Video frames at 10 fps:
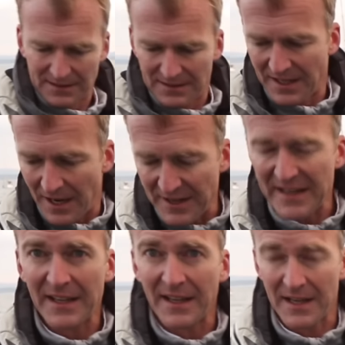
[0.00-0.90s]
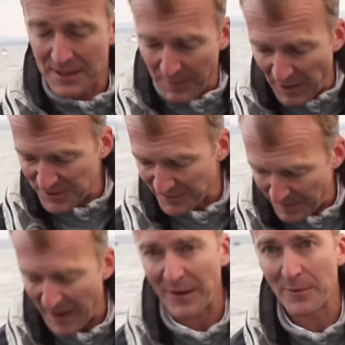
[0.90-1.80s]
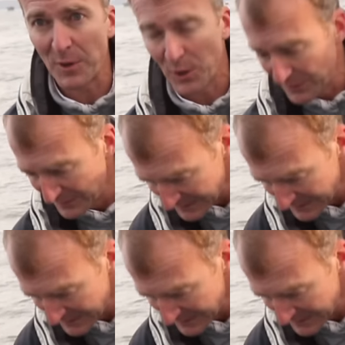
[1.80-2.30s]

The only explosive power on board